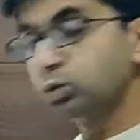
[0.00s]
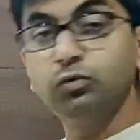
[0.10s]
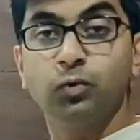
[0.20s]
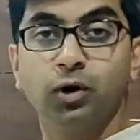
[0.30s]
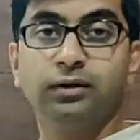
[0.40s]

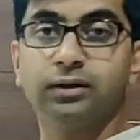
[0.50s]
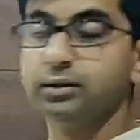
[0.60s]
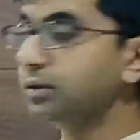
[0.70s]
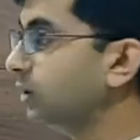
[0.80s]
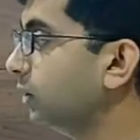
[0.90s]
to
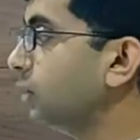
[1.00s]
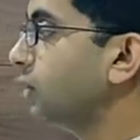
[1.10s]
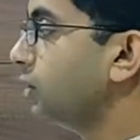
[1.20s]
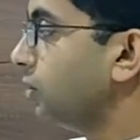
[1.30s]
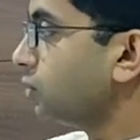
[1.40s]
400.
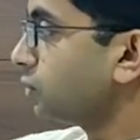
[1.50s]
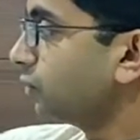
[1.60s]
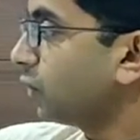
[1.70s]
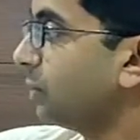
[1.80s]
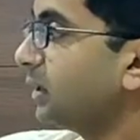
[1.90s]
So
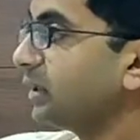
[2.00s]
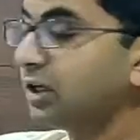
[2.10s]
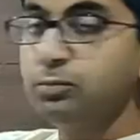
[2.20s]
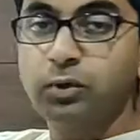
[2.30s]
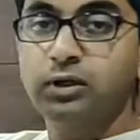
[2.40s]
from a
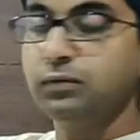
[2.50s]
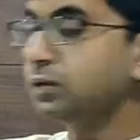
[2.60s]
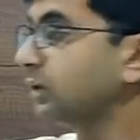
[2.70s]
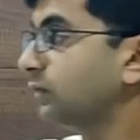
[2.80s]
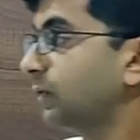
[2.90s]
return point of
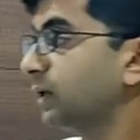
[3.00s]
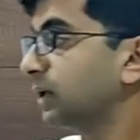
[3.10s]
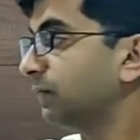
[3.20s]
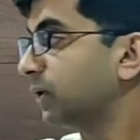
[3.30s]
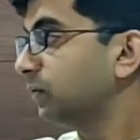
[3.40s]
view, if
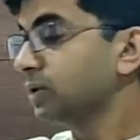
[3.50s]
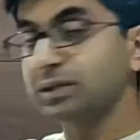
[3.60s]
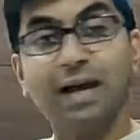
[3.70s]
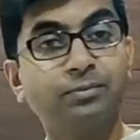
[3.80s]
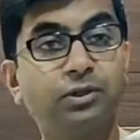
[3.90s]
it
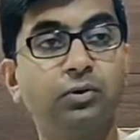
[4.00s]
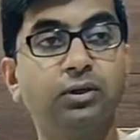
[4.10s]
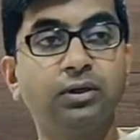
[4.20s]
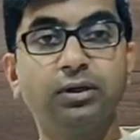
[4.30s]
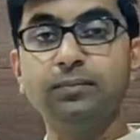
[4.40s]
was absolute
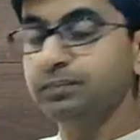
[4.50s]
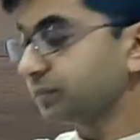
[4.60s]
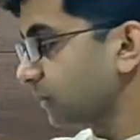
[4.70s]
return